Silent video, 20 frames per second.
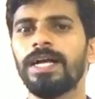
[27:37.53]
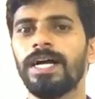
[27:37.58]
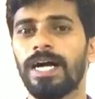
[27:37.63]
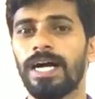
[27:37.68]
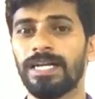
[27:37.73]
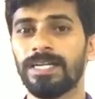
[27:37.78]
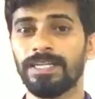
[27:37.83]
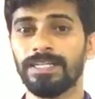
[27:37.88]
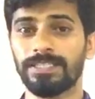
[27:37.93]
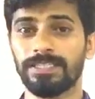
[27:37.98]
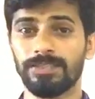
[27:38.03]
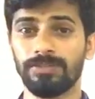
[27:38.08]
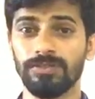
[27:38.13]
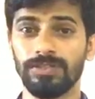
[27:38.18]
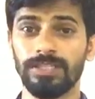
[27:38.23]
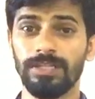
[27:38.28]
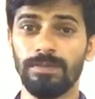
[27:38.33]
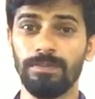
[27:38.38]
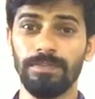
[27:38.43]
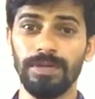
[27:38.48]

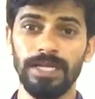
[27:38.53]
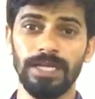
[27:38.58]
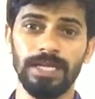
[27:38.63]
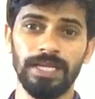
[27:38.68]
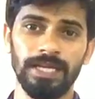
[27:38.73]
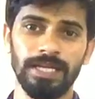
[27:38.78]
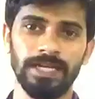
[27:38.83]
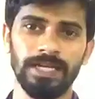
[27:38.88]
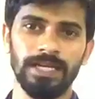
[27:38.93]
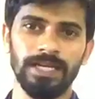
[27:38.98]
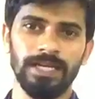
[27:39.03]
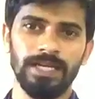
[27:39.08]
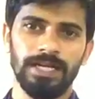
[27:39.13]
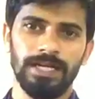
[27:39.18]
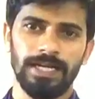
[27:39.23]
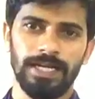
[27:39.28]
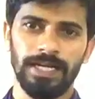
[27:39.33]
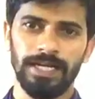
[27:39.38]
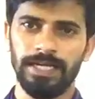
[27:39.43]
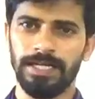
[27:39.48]
understood the meaning,
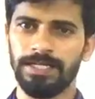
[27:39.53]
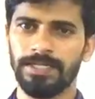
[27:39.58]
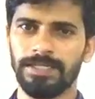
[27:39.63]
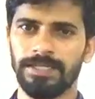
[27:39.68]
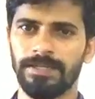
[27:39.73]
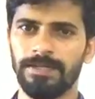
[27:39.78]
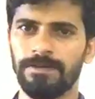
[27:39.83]
and